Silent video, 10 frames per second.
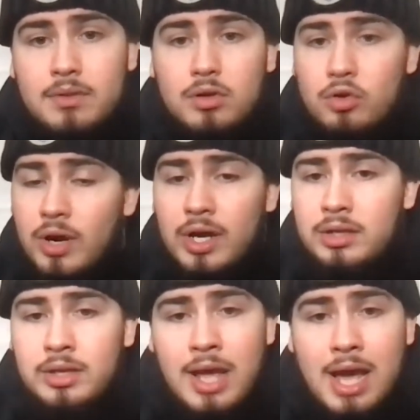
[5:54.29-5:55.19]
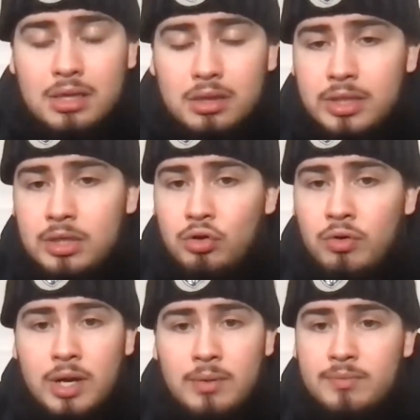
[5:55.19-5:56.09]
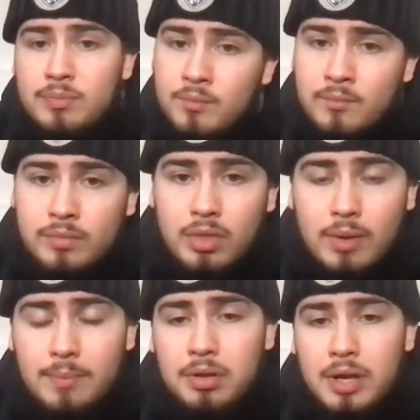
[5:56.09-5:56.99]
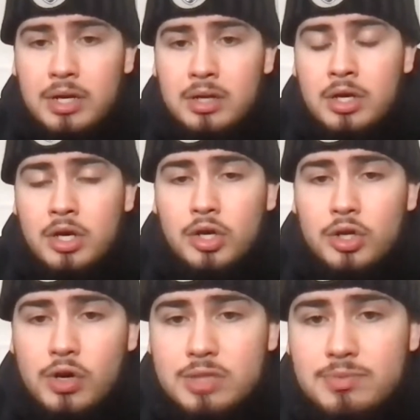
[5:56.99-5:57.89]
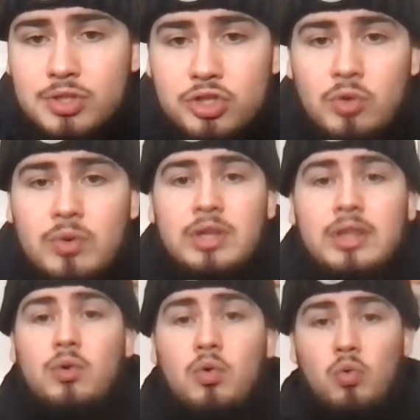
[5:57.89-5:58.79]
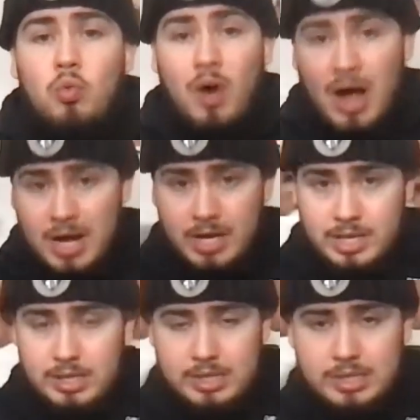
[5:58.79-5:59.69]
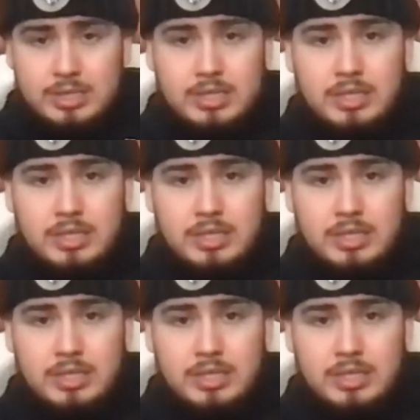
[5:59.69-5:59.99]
great athlete, great player. He's been showing why he is